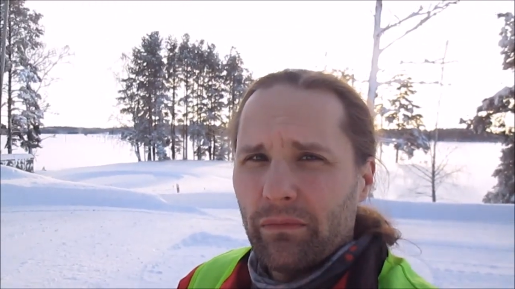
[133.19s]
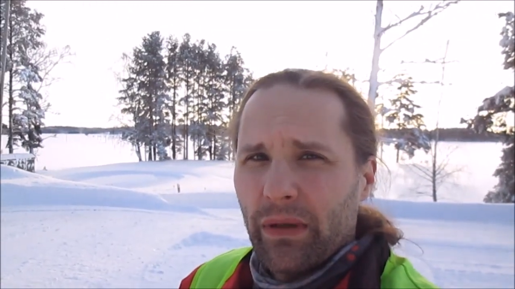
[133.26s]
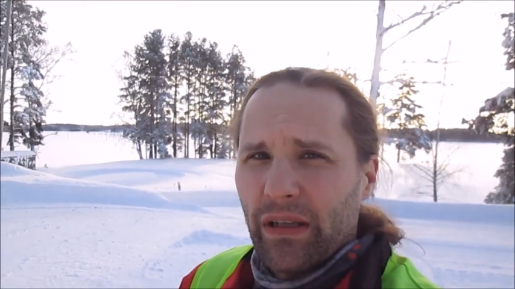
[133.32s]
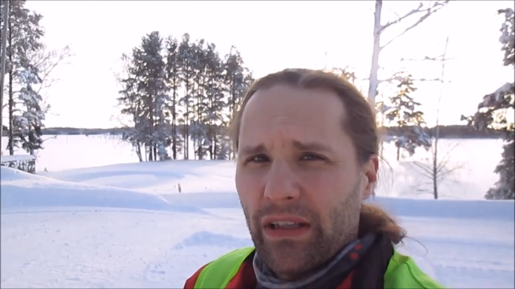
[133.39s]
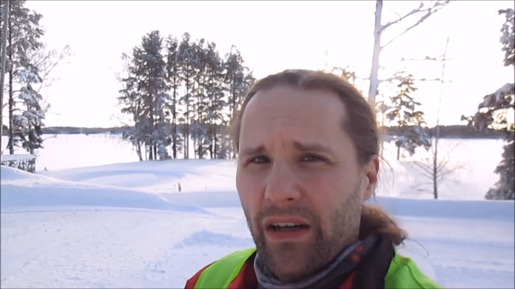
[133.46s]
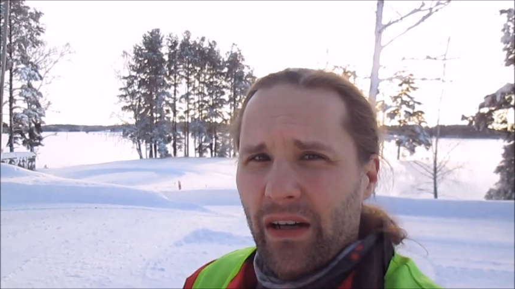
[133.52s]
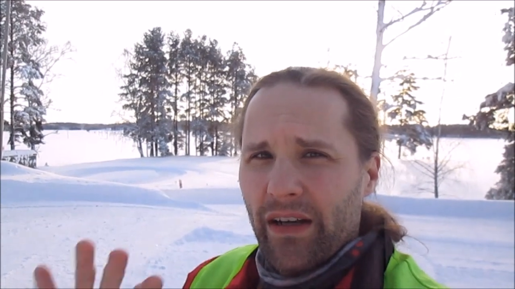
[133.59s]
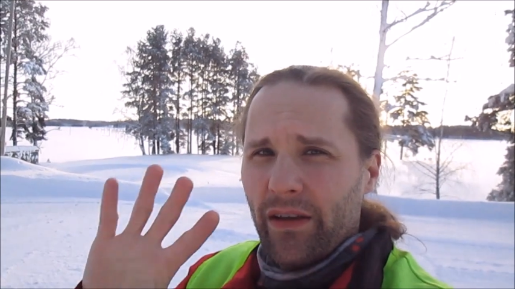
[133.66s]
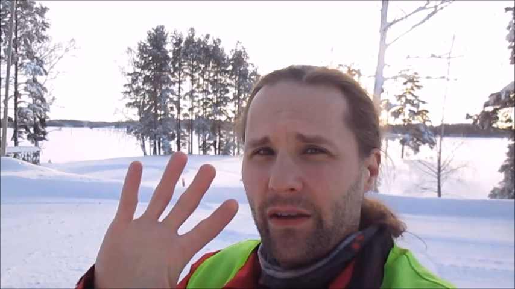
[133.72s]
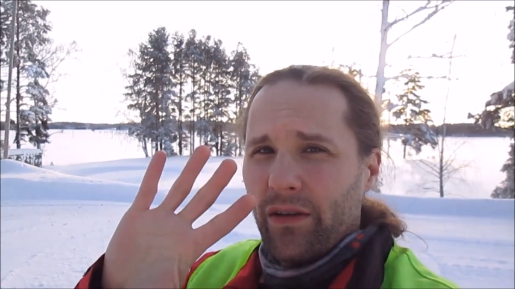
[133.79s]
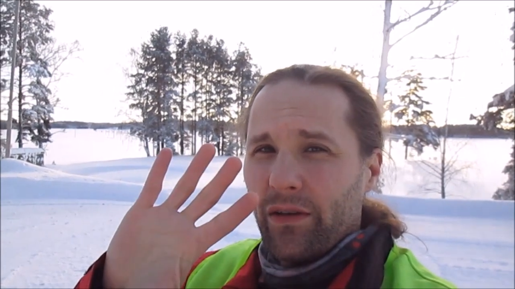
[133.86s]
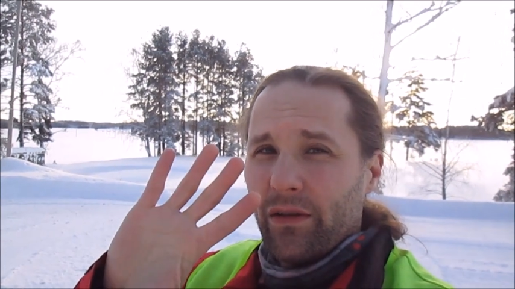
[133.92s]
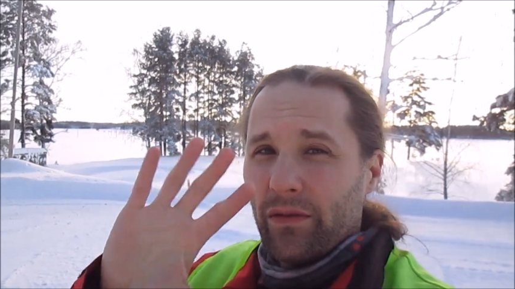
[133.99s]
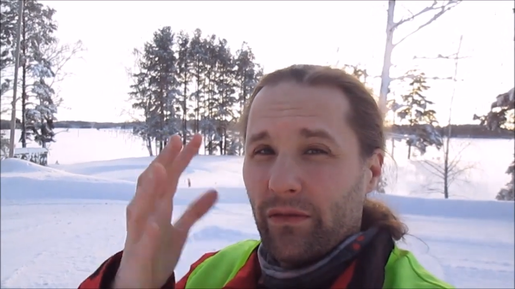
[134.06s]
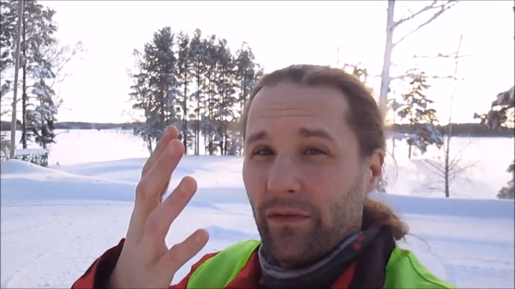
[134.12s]
but are
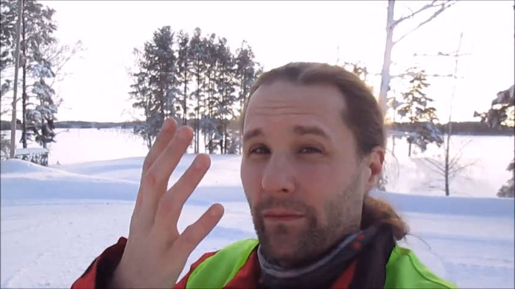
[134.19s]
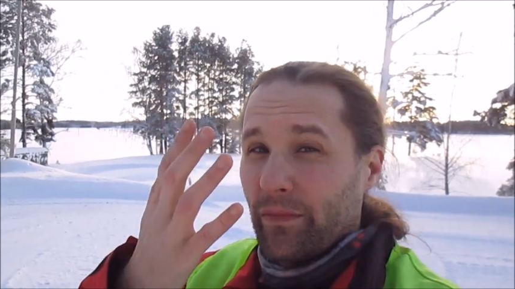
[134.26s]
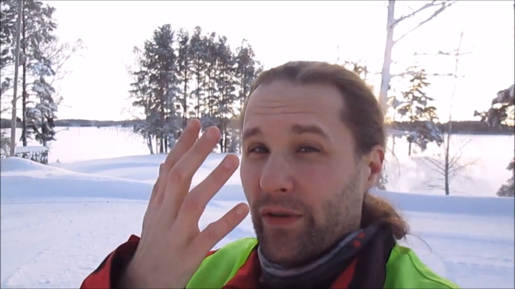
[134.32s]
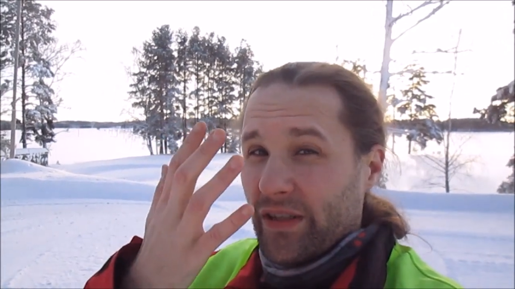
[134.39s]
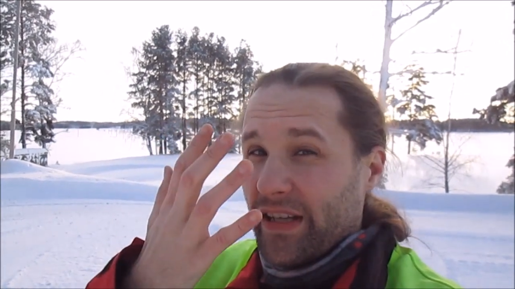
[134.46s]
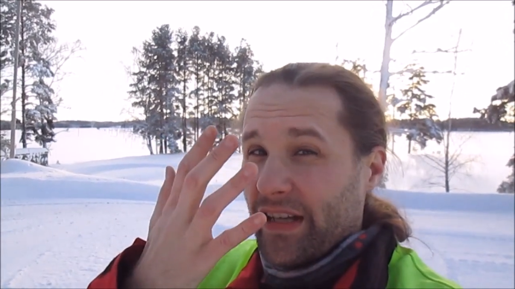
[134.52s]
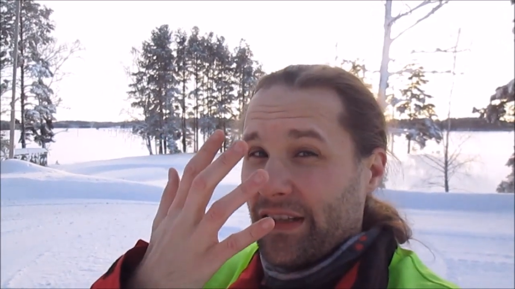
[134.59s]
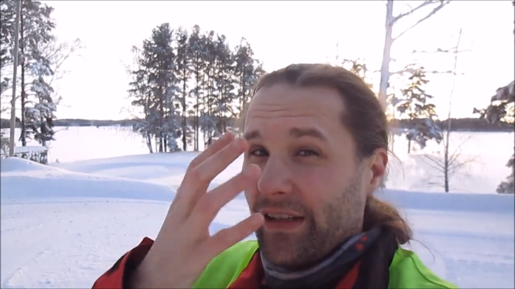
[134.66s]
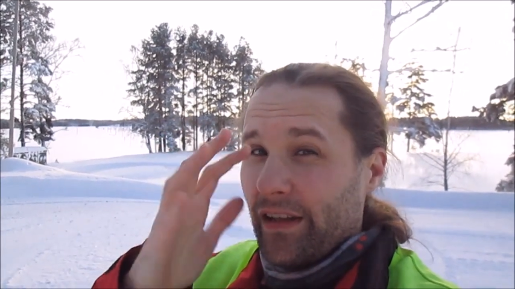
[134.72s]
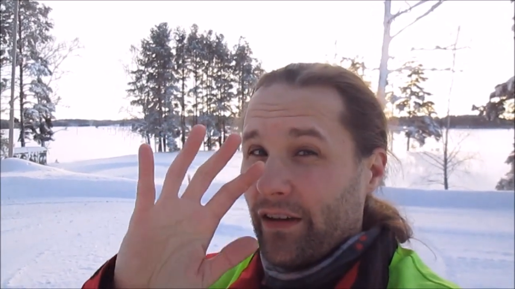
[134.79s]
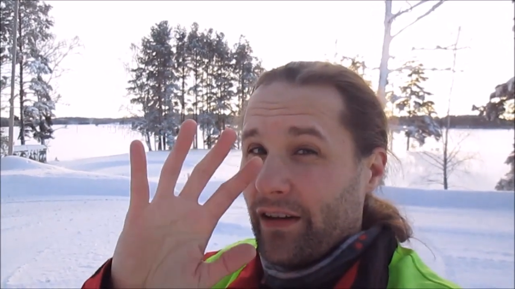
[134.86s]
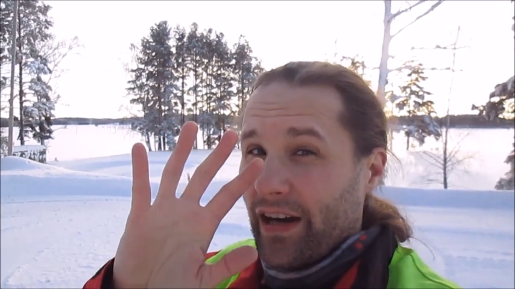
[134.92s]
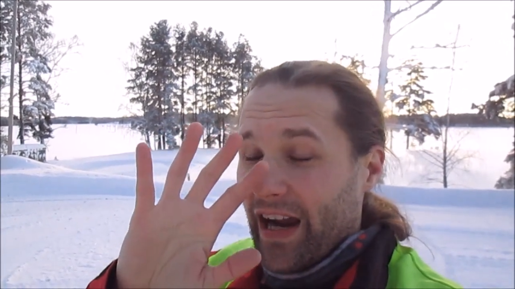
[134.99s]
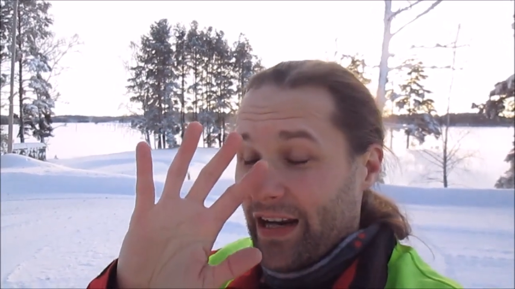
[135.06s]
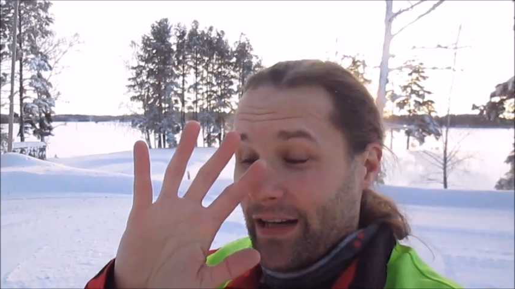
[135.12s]
you protecting
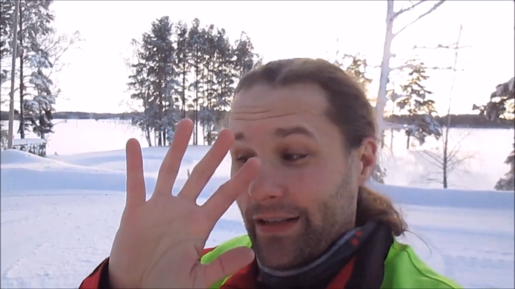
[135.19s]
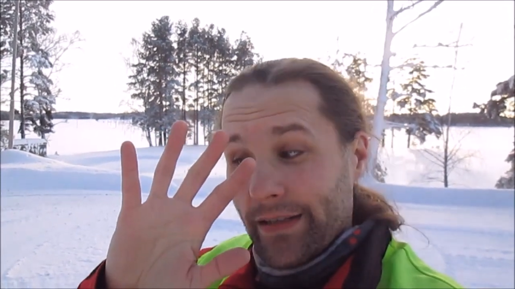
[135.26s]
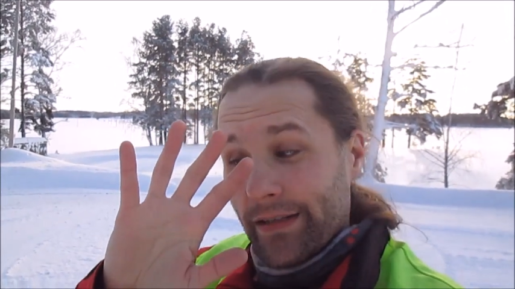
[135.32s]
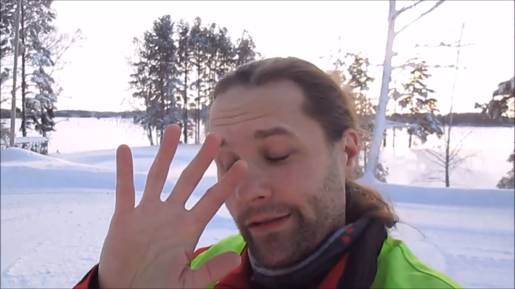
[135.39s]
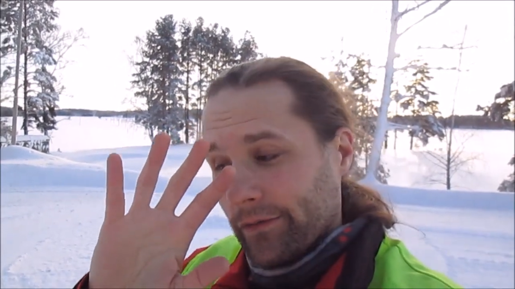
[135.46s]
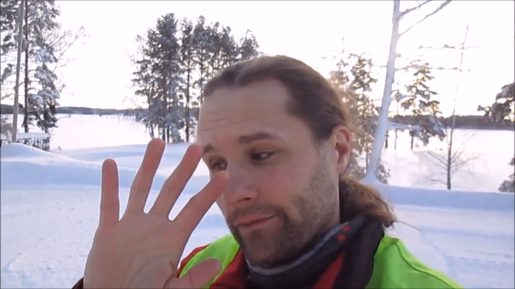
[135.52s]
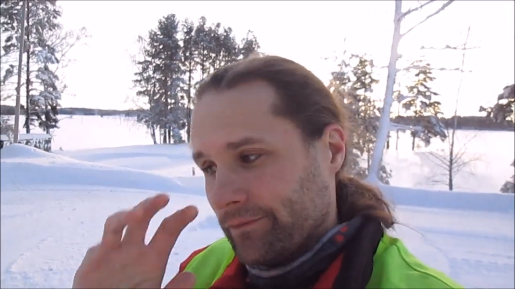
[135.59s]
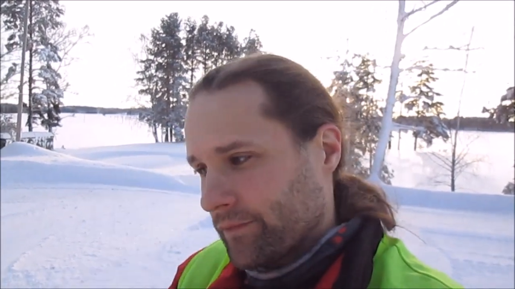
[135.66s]
your hands?